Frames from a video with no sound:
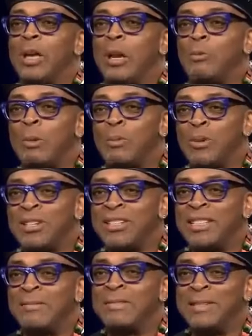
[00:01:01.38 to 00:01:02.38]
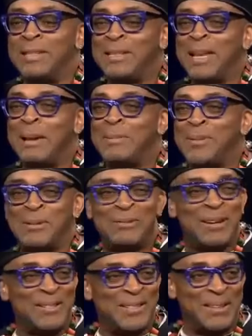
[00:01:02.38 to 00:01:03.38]
We got to win more than 17 games, though,
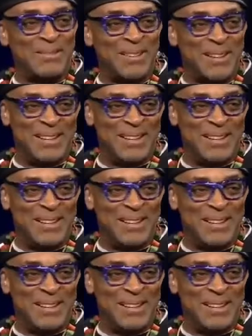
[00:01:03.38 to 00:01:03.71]
right, Steve?